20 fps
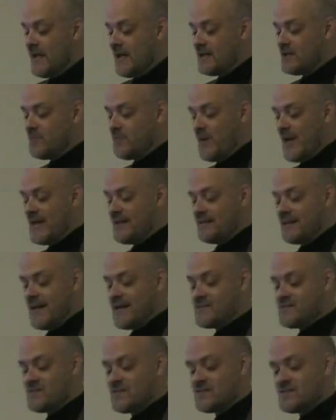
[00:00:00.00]
and to pay
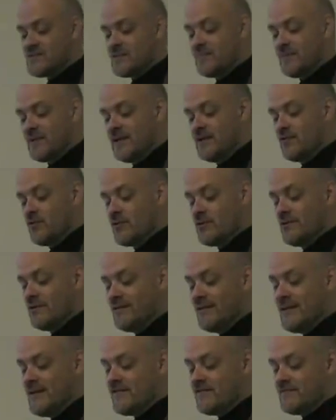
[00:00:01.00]
less simply in order to
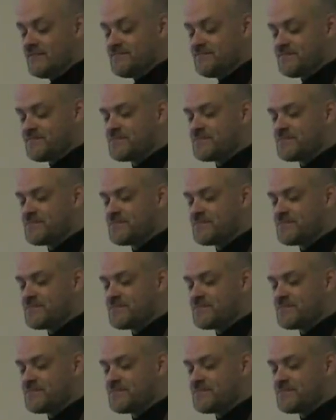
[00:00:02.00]
live.